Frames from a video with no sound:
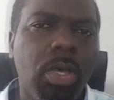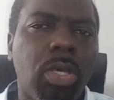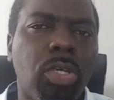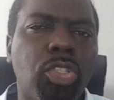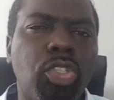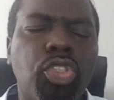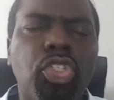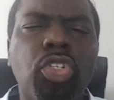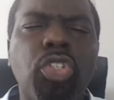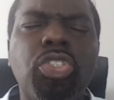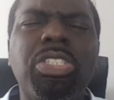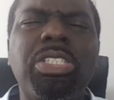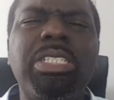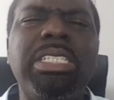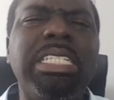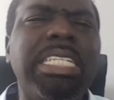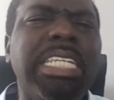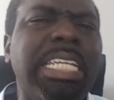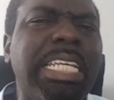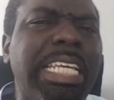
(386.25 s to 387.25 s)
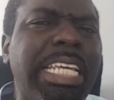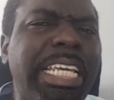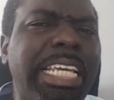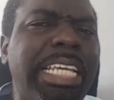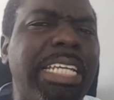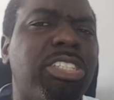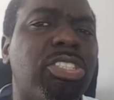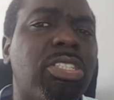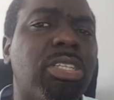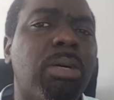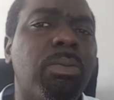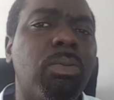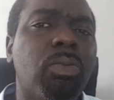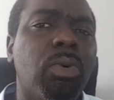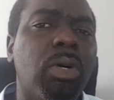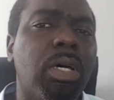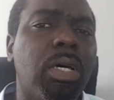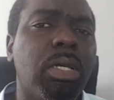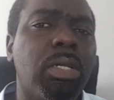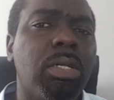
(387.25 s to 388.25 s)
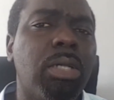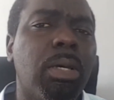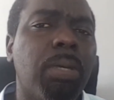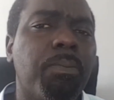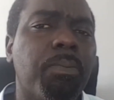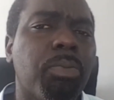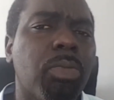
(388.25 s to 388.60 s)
You don't need someone